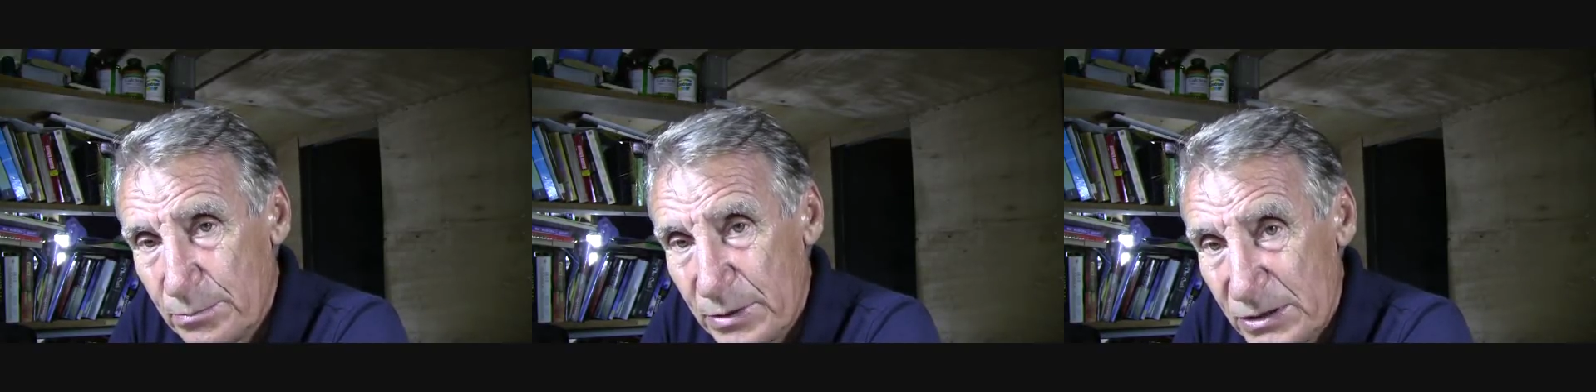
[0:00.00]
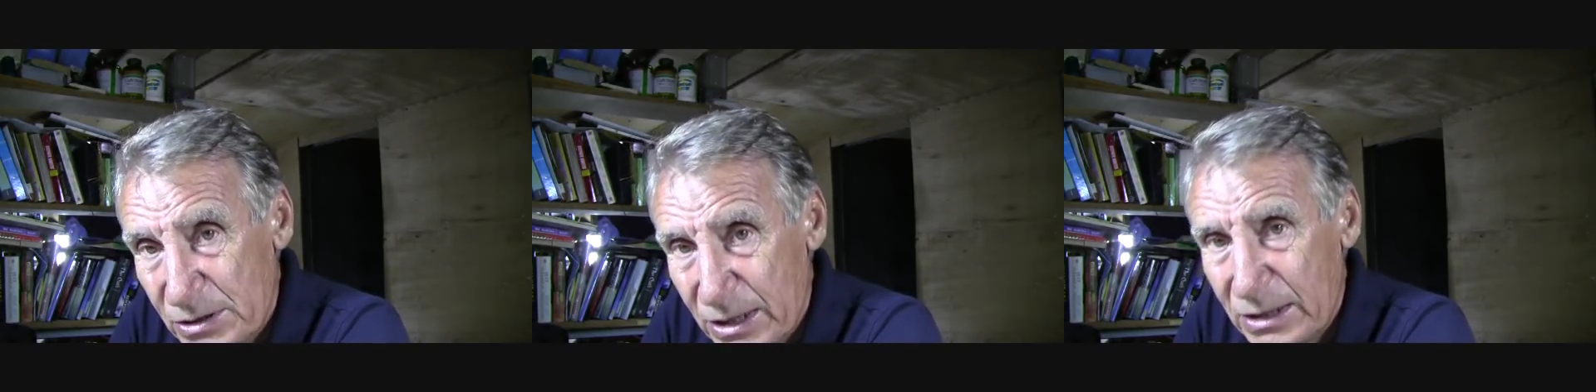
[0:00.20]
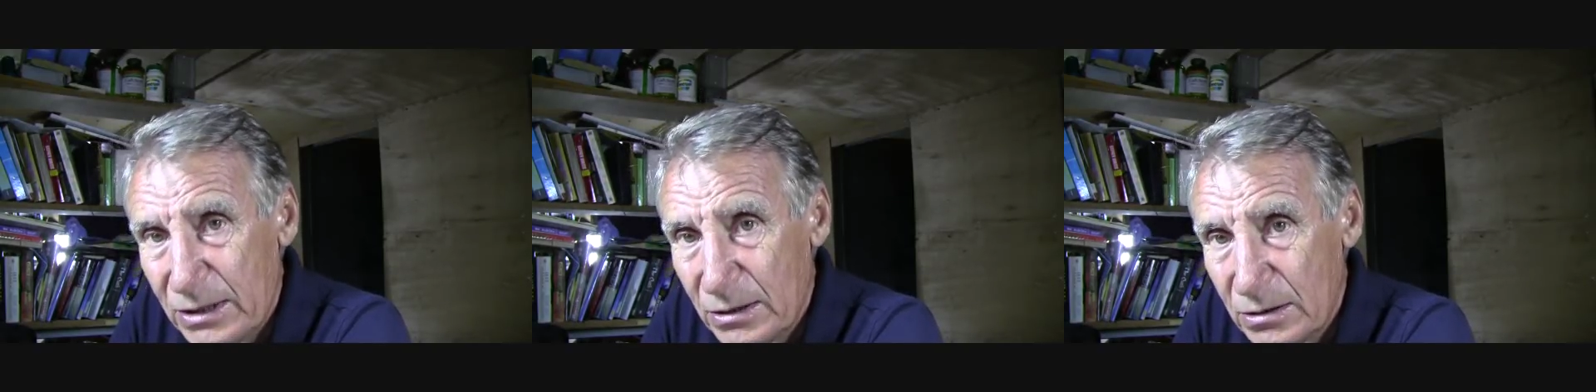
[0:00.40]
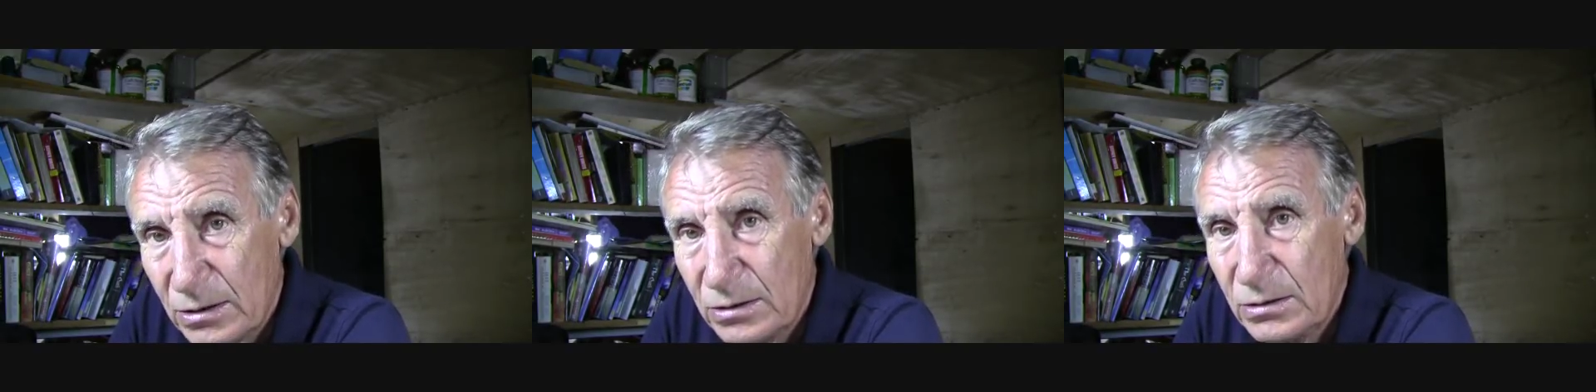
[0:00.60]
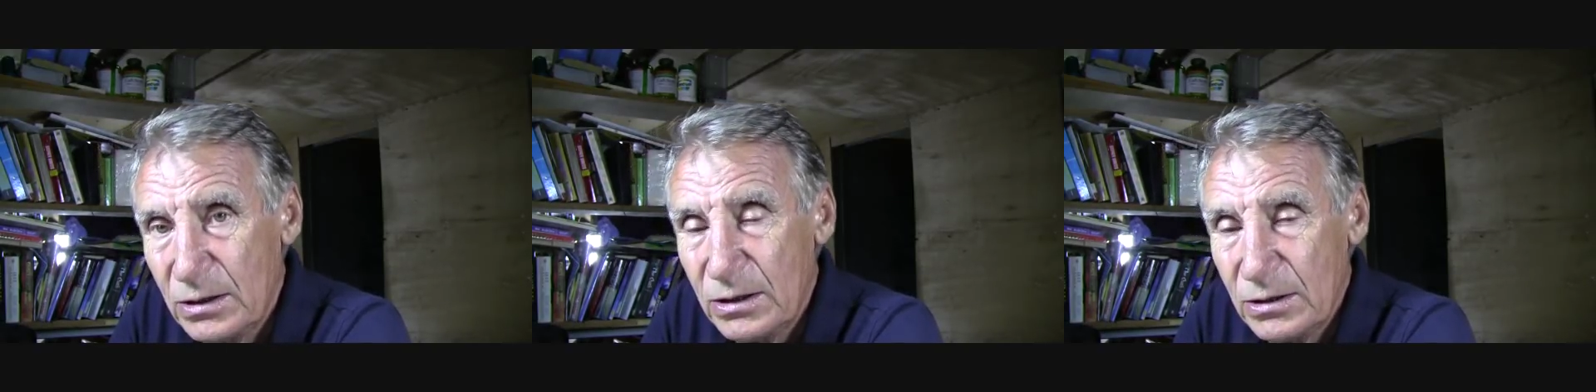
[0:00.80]

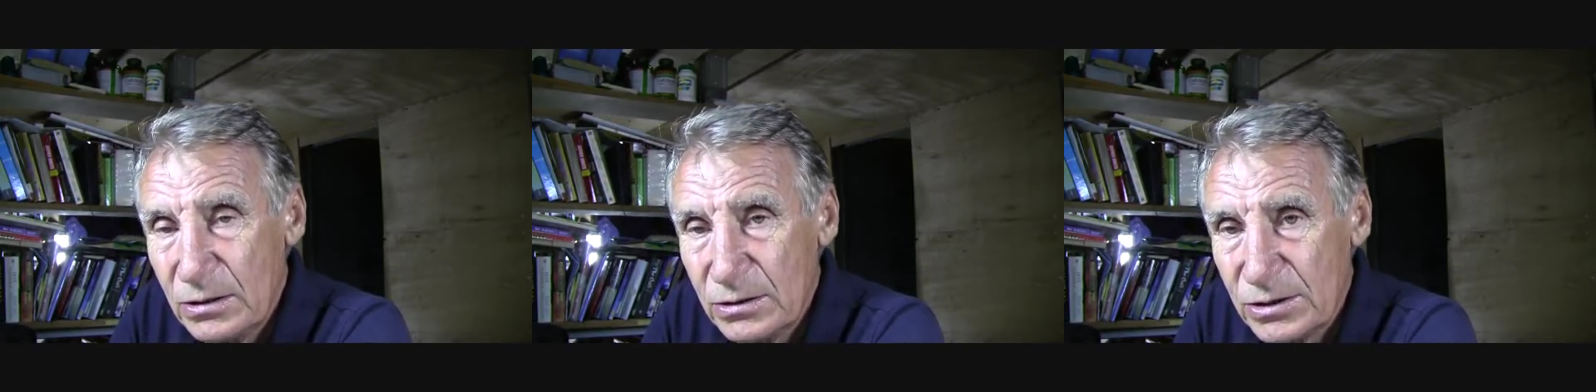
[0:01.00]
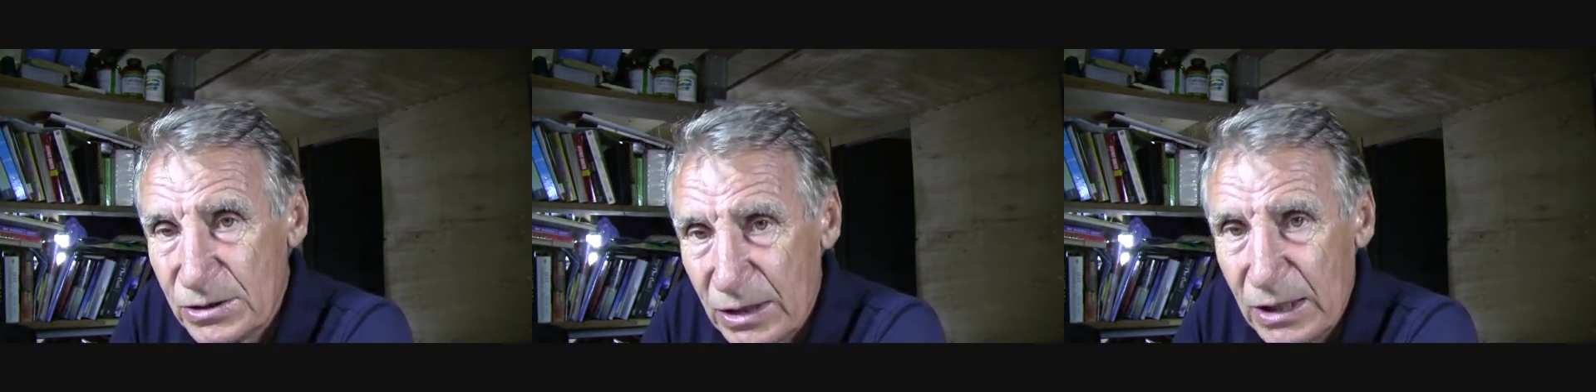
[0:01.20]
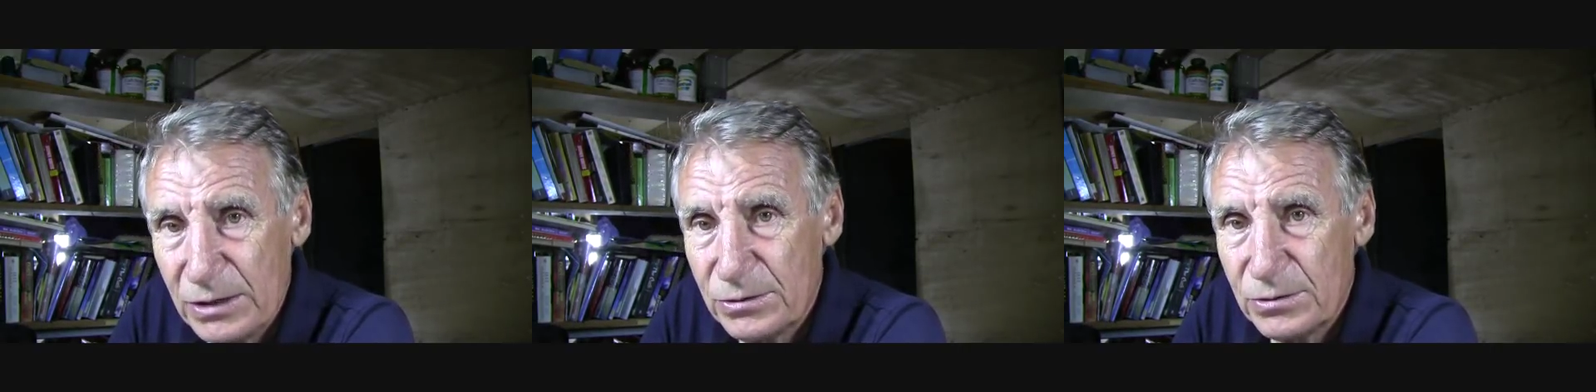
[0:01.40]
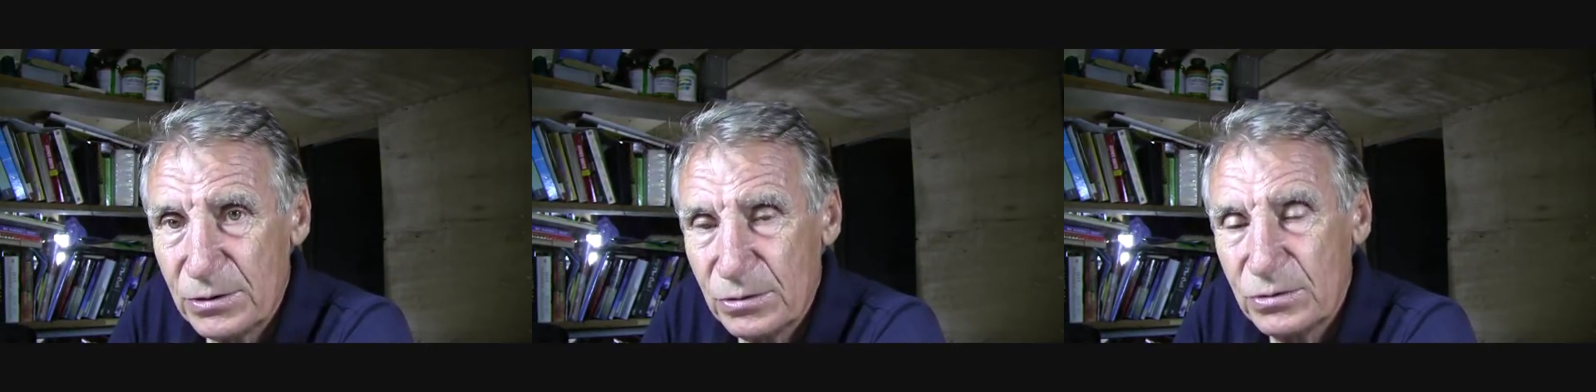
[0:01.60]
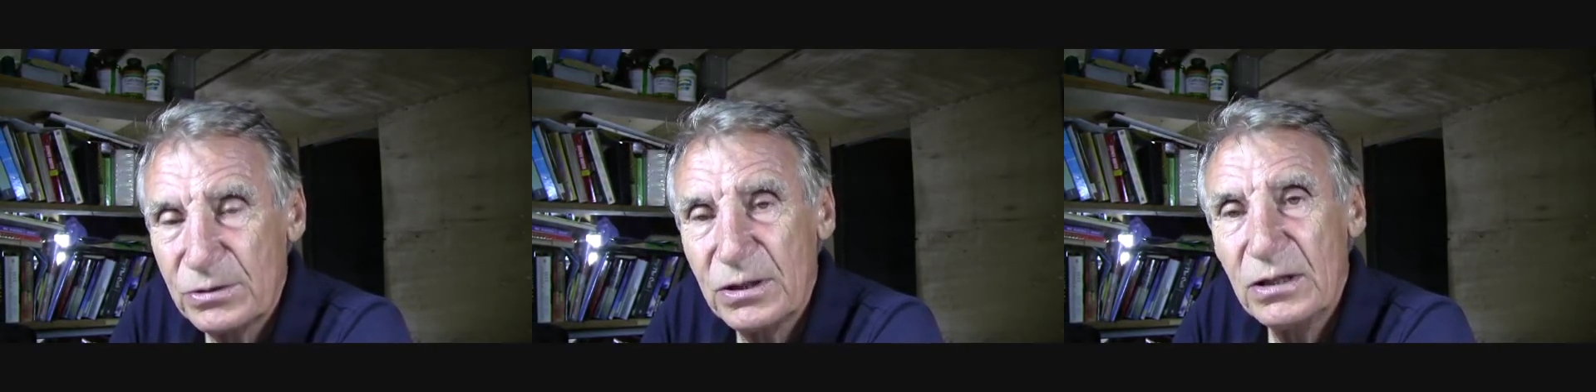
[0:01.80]
particular side
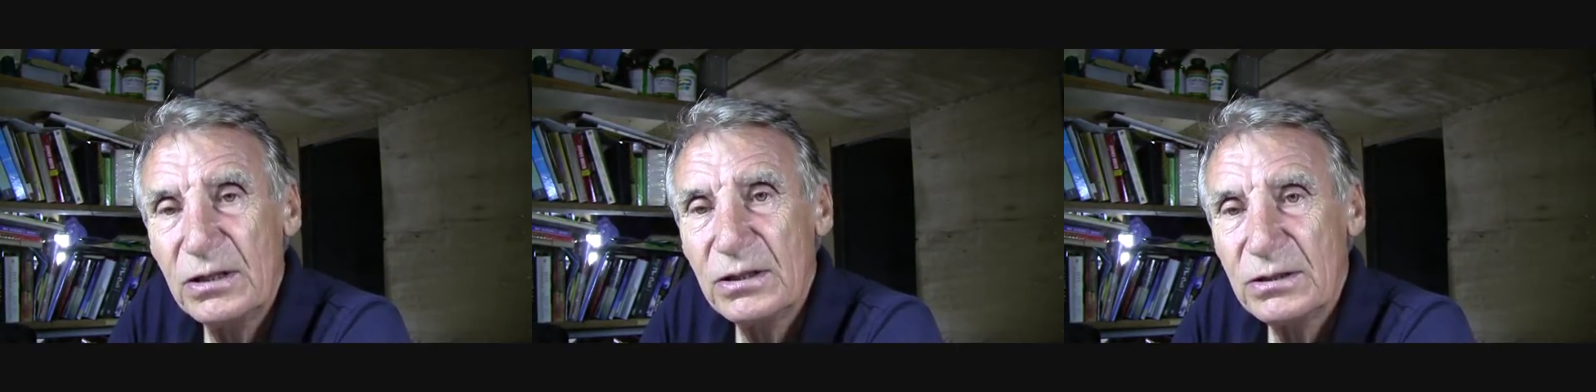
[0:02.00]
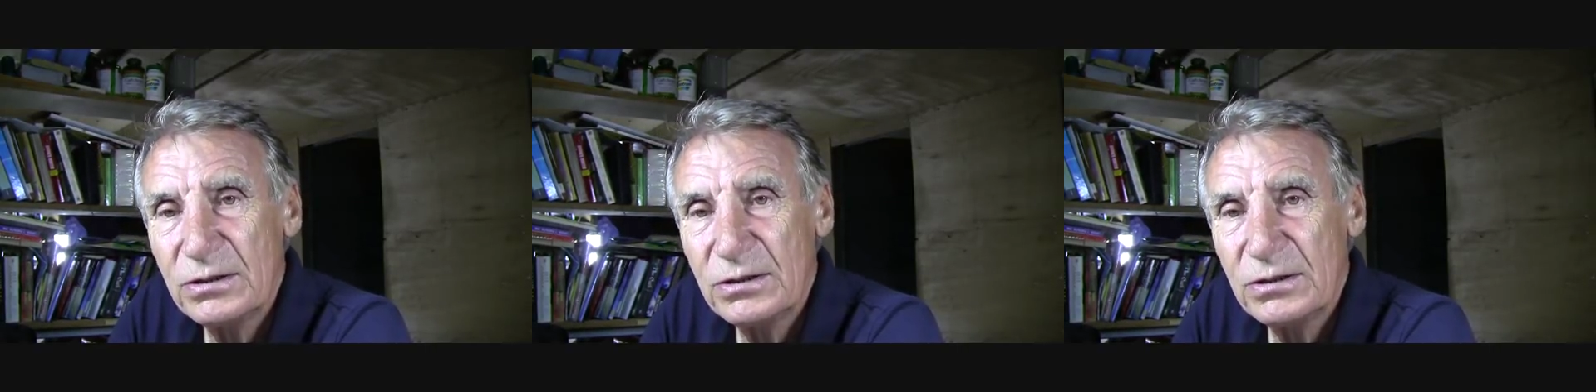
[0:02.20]
road